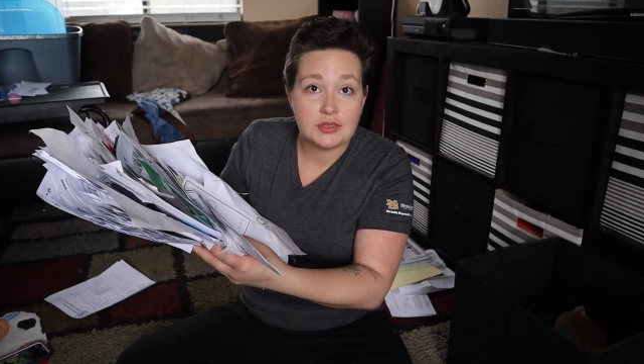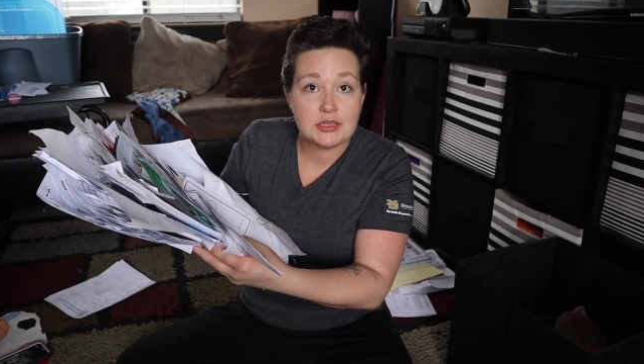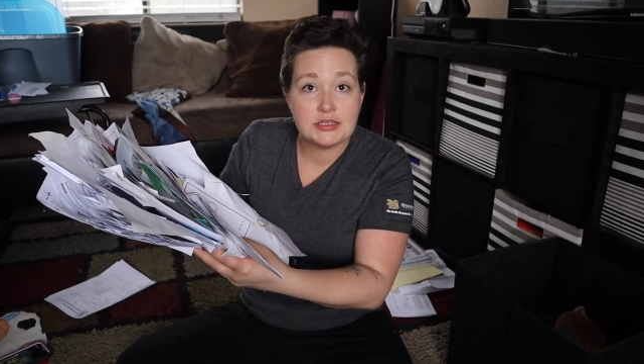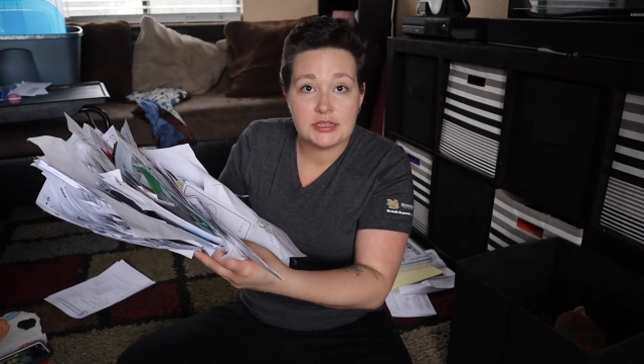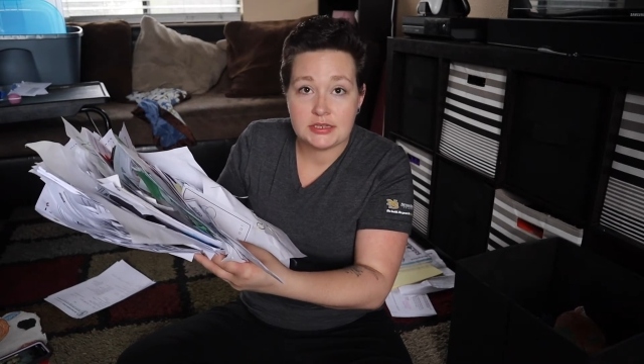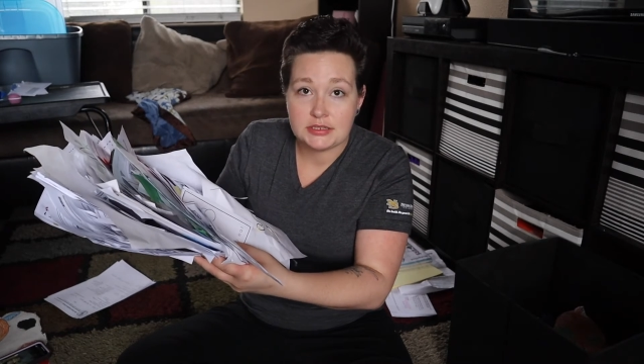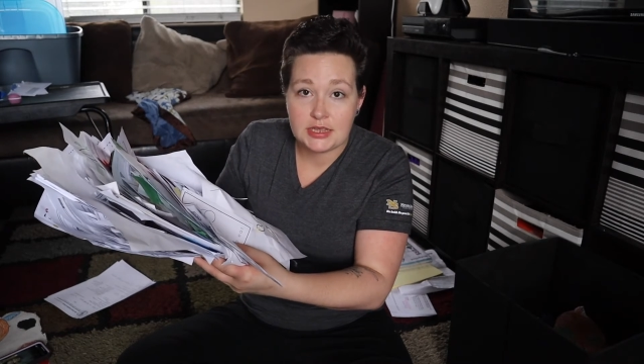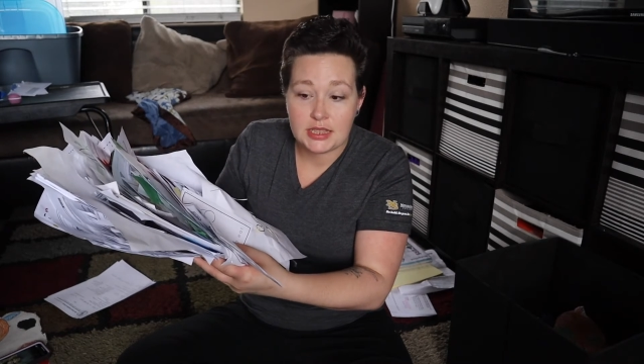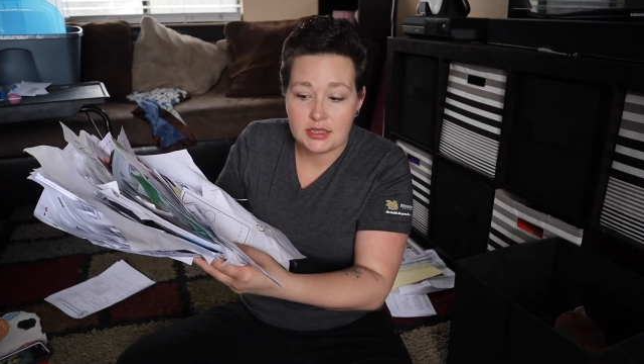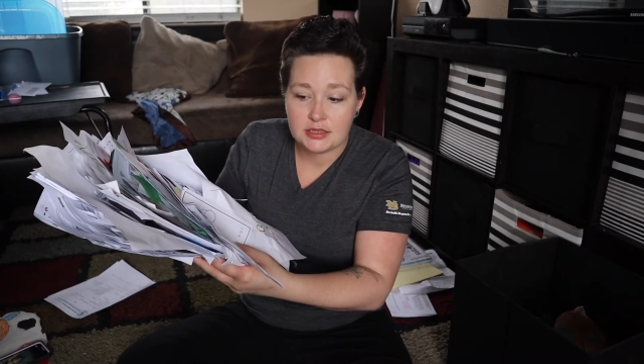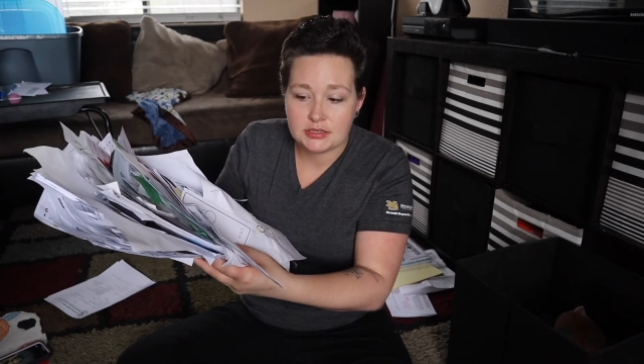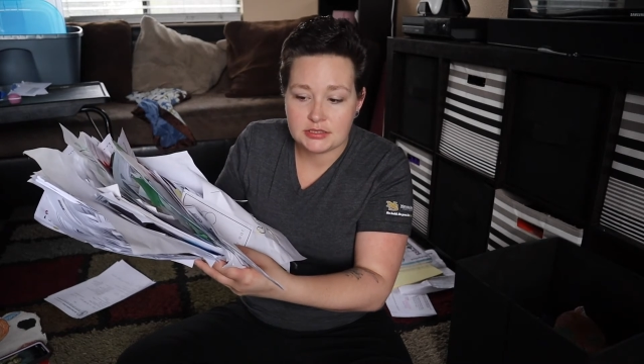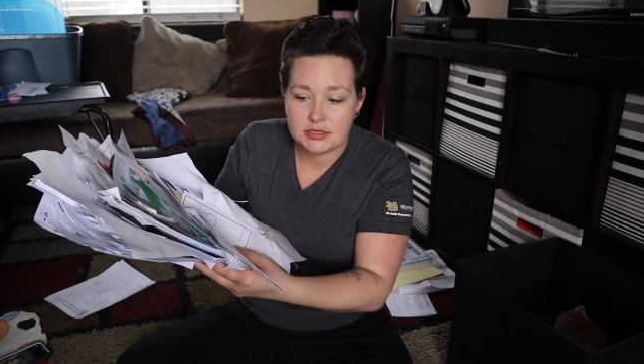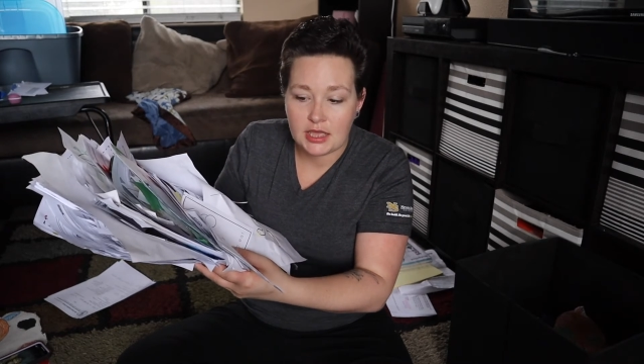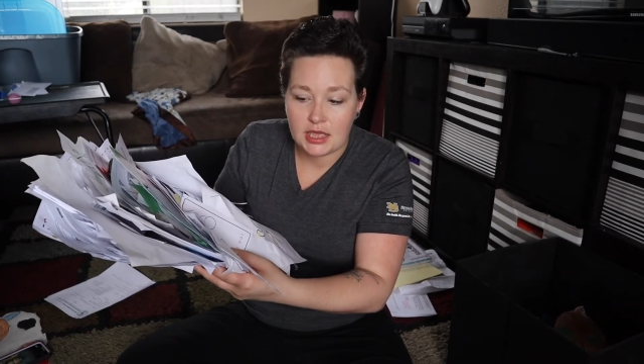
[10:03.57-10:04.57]
He didn't take
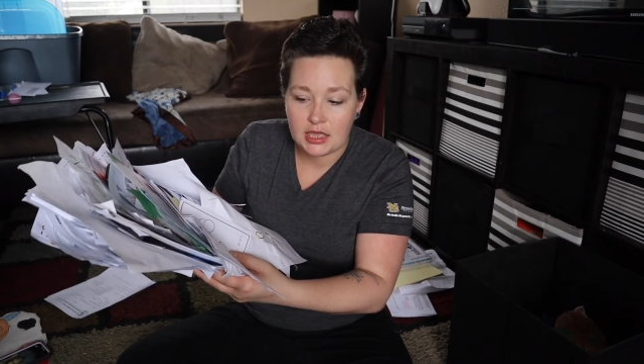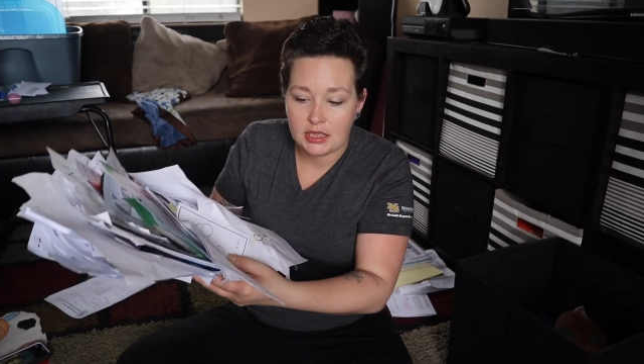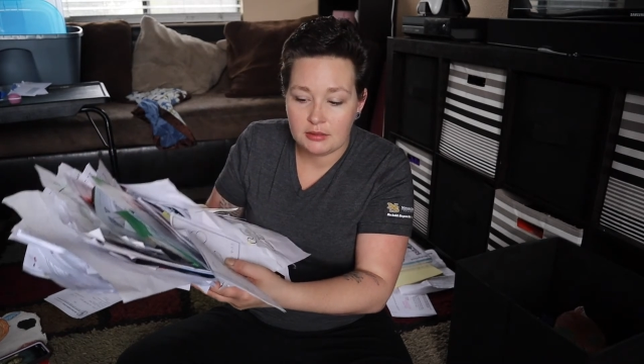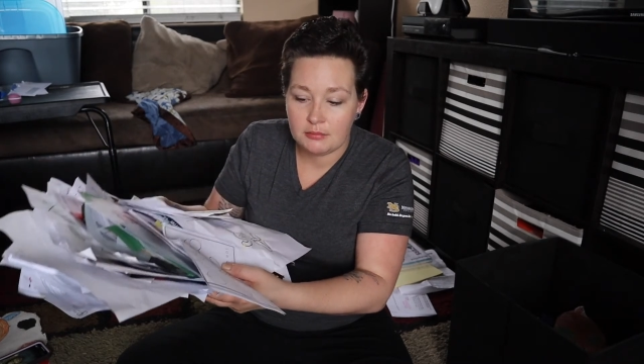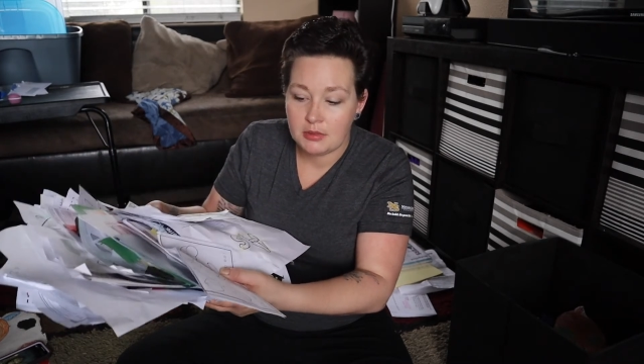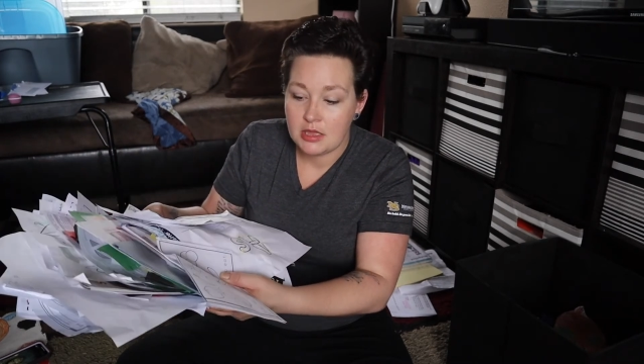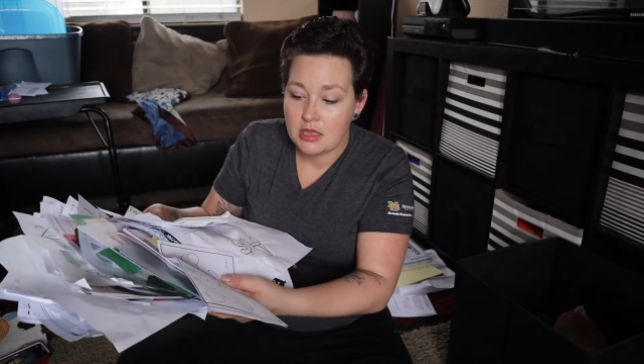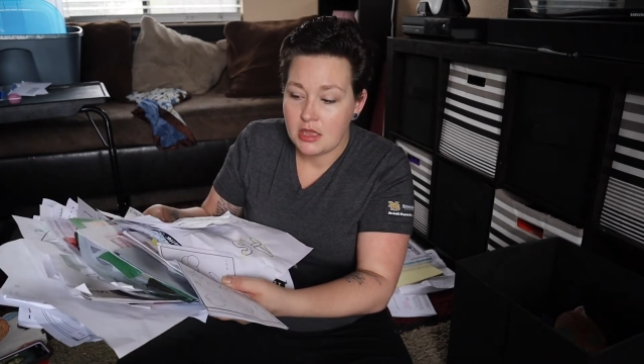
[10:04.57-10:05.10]
his time,